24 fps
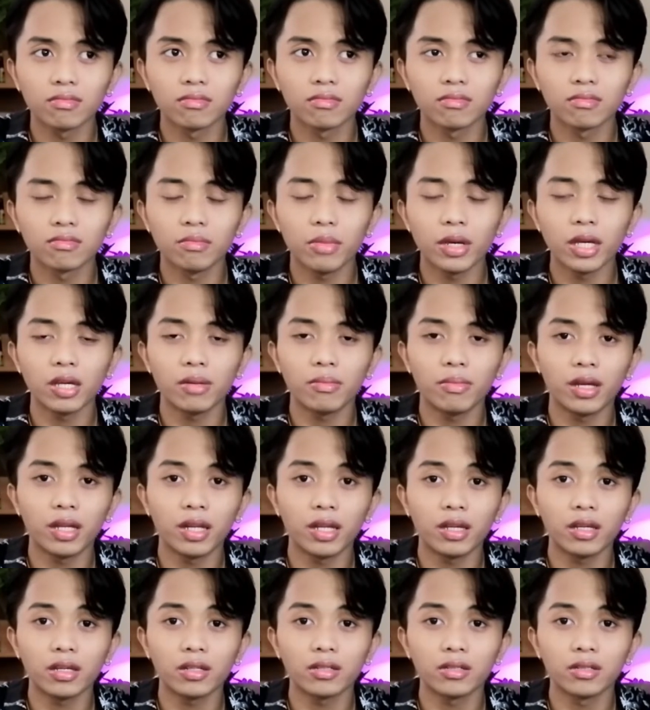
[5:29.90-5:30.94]
make it
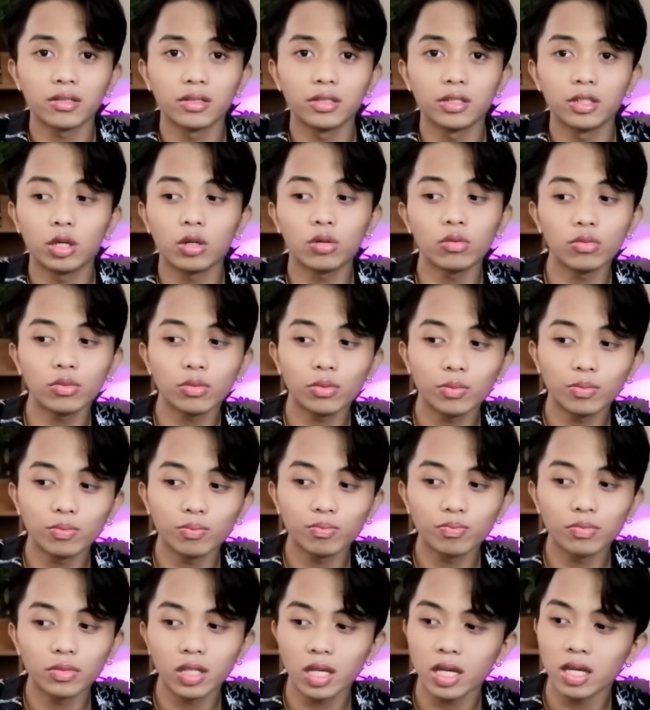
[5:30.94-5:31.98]
many. Don't
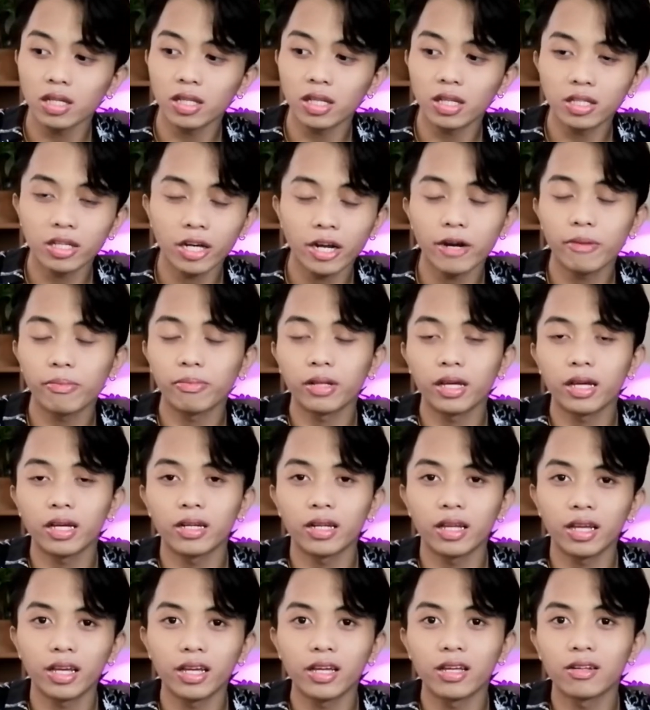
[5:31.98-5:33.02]
take the entire plant
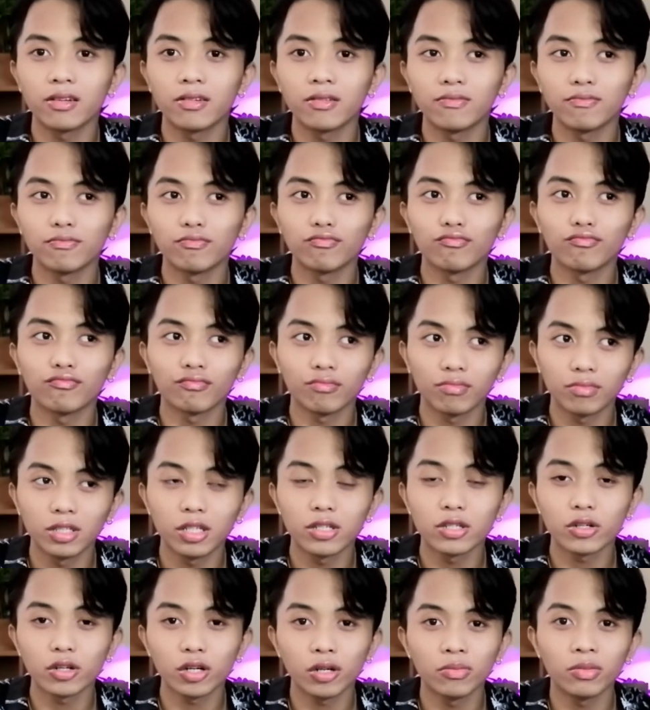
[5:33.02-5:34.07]
and
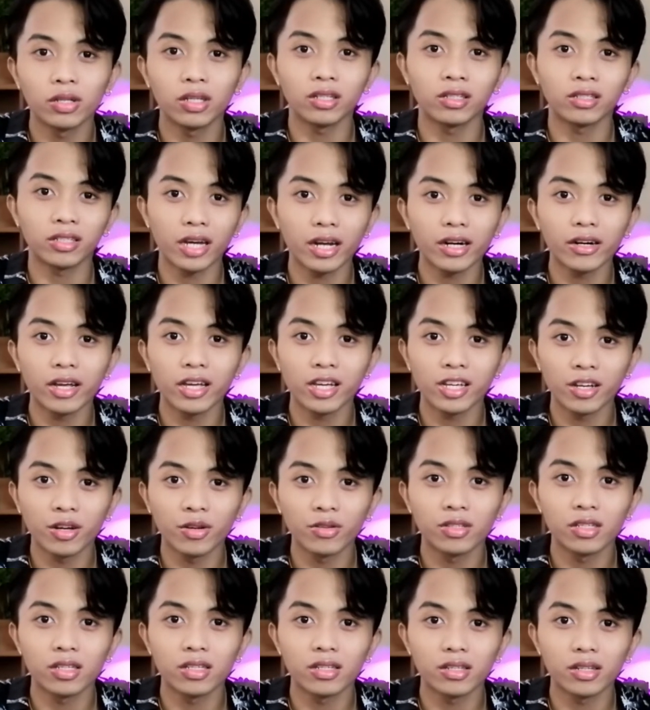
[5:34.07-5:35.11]
disturb the entire
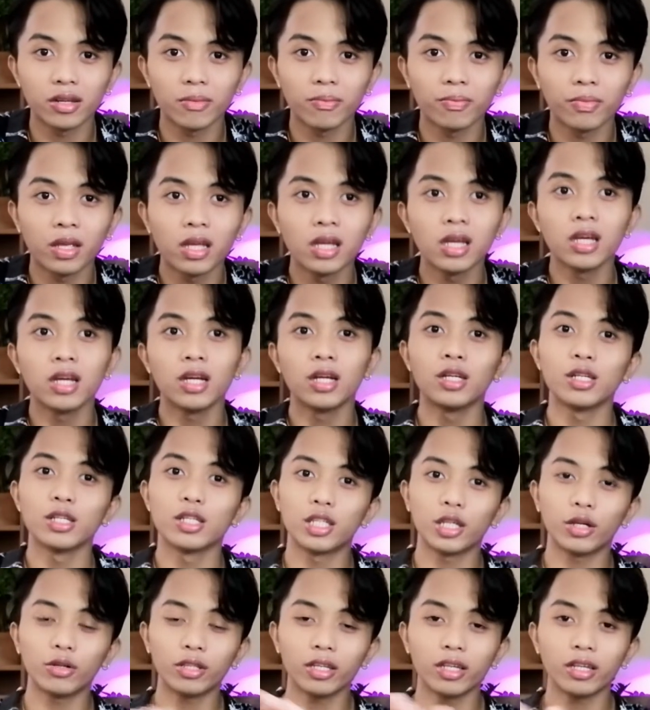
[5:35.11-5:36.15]
ecosystem.
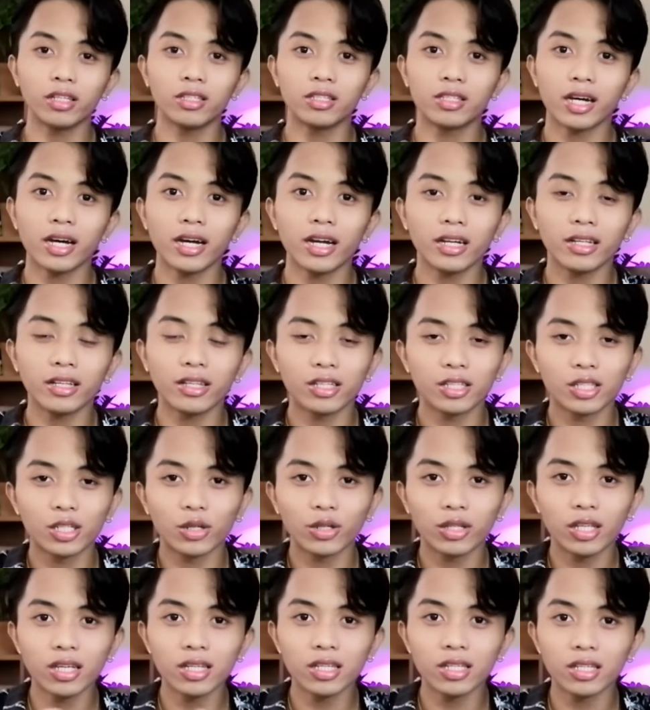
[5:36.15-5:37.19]
So
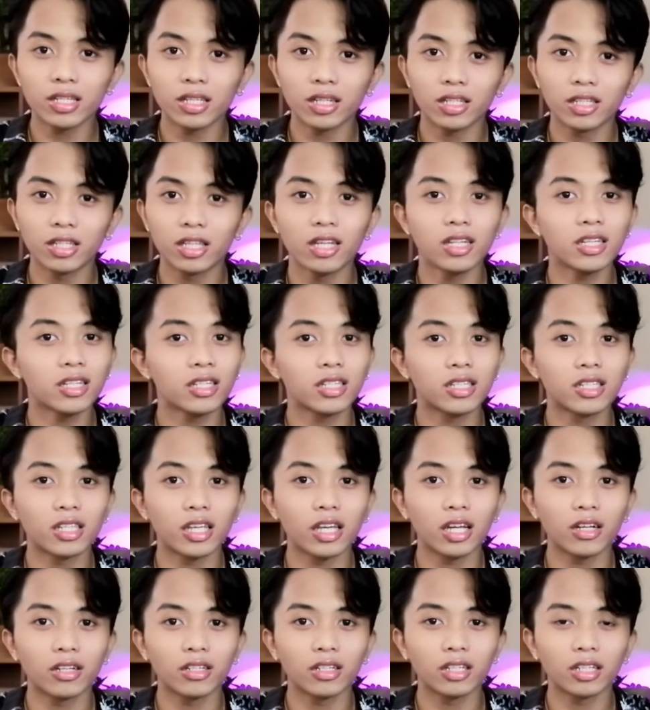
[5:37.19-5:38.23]
this
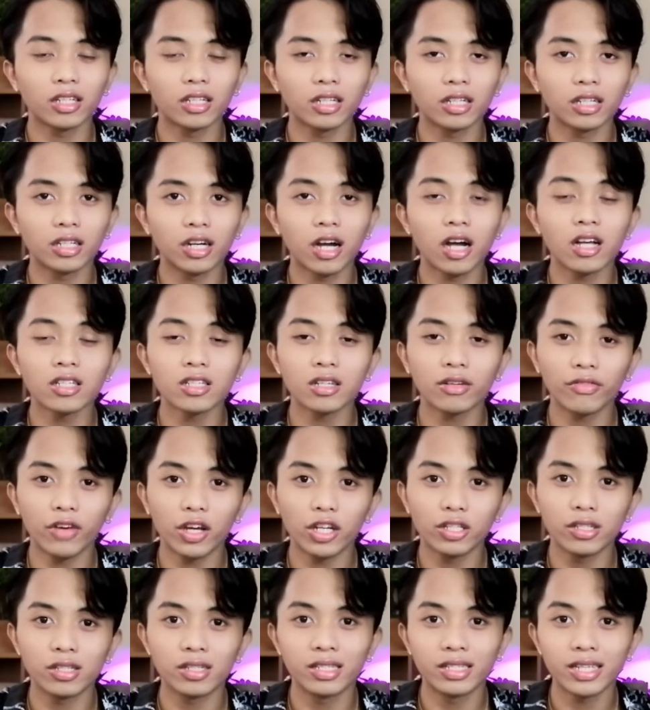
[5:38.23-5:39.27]

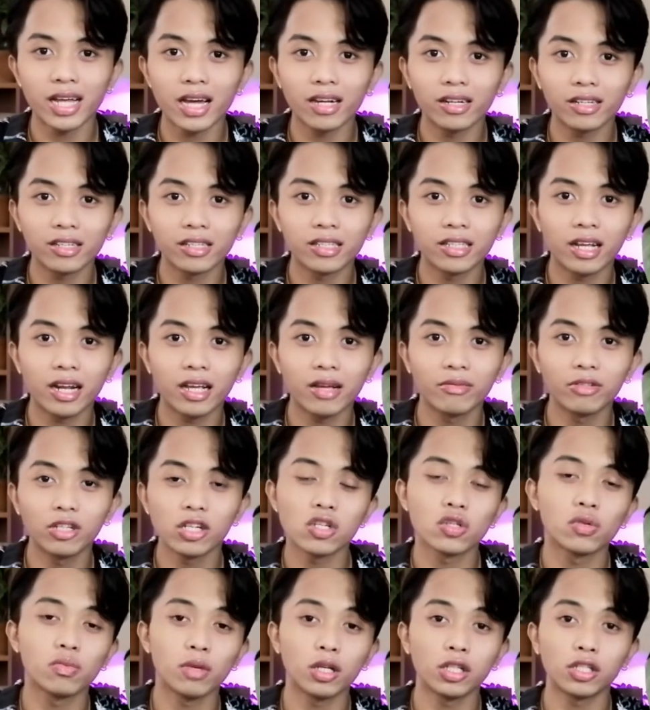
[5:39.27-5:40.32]
conservation status that I
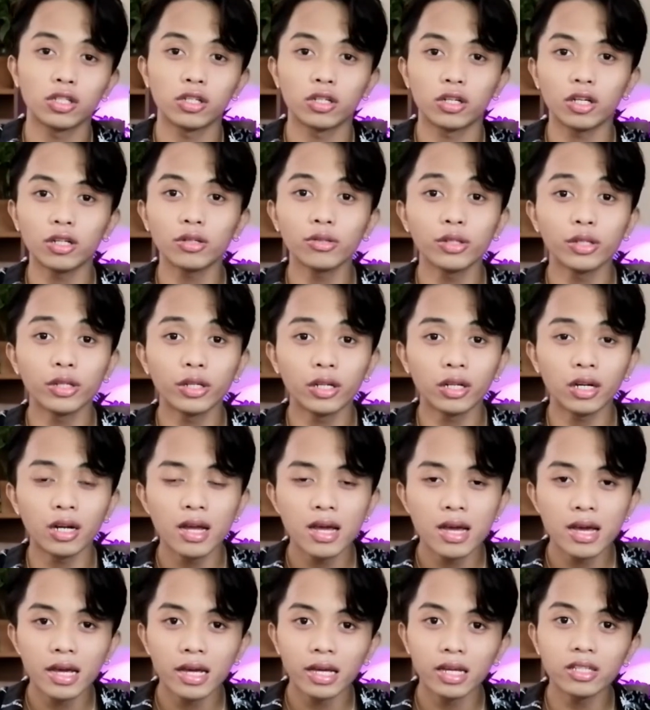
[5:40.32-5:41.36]
just mentioned earlier
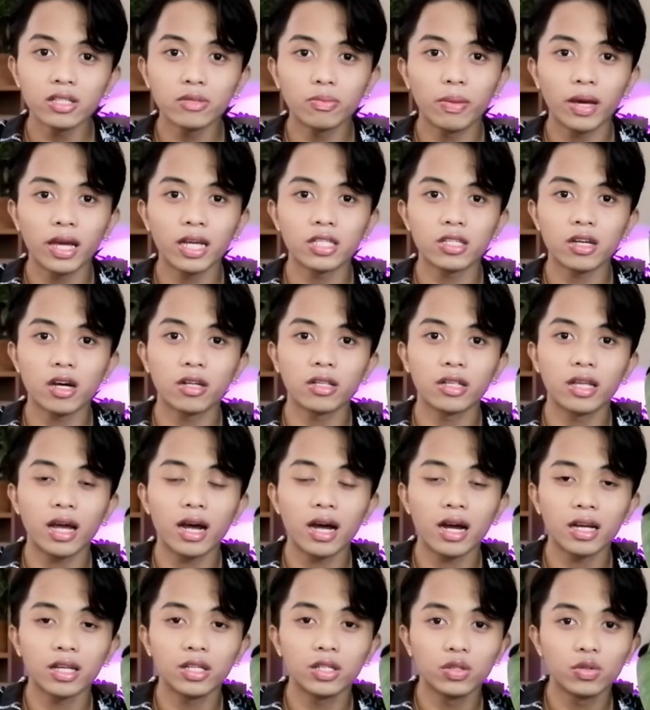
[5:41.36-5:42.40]
is based on the
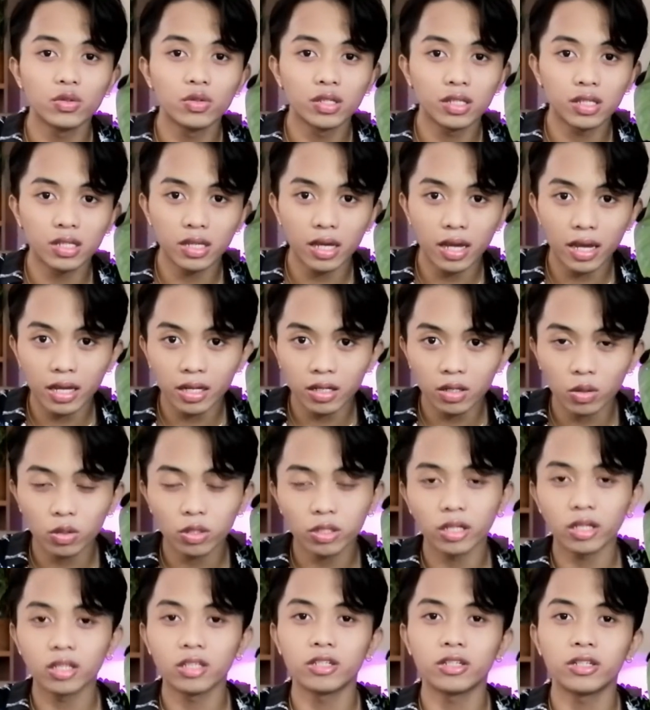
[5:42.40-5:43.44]
IUCN, or
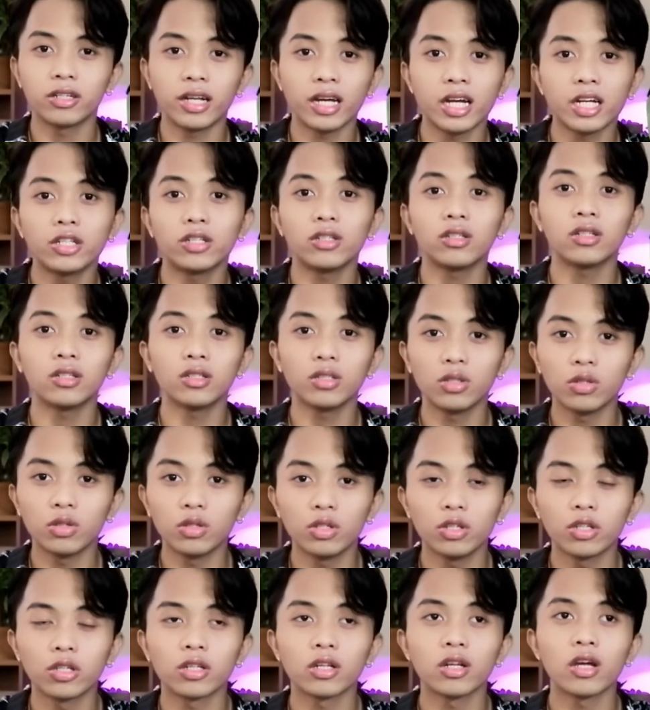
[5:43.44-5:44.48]
the International
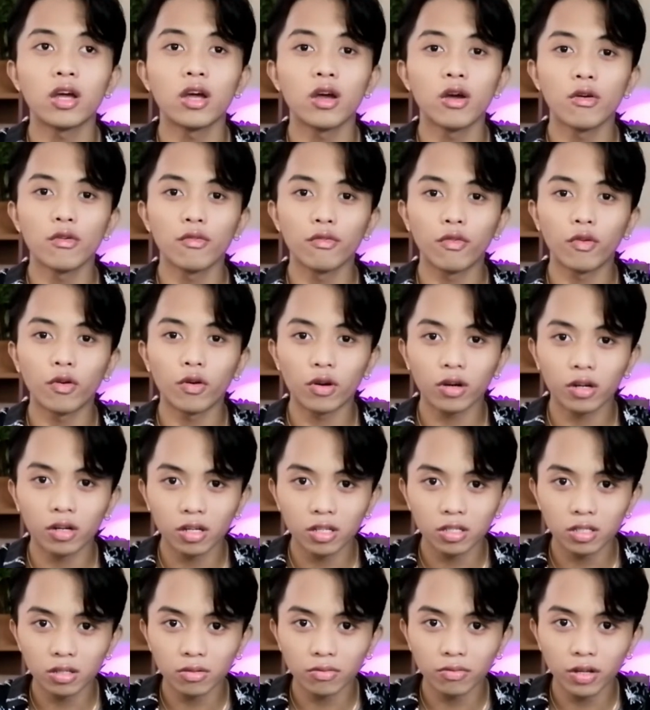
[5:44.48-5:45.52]
Union for
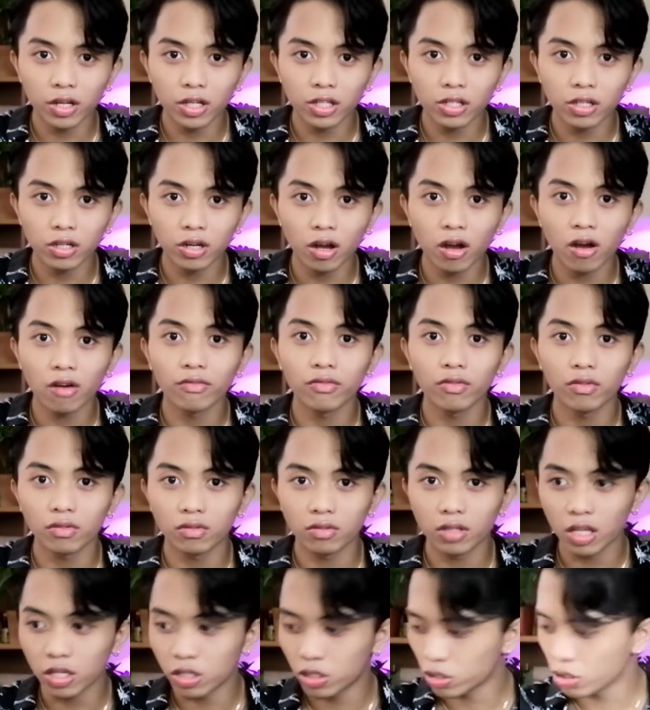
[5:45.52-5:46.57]
Conservation of
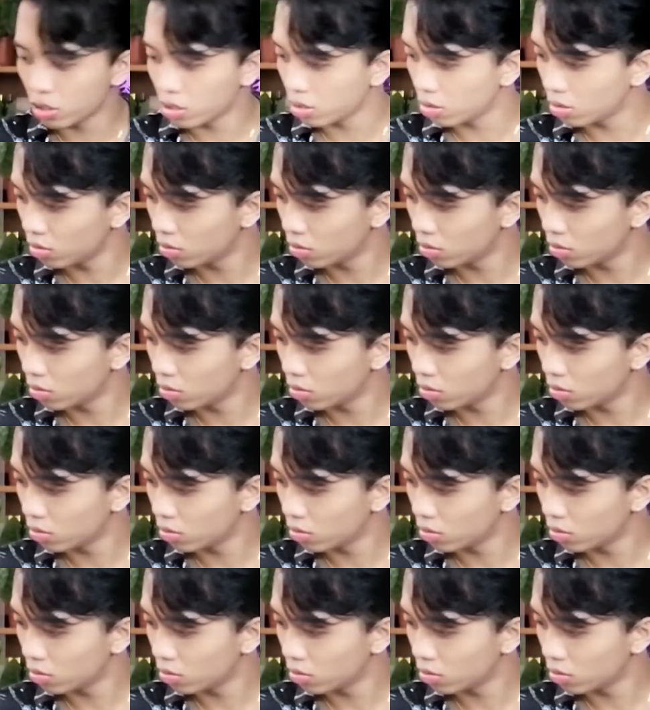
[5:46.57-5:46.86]
Nature.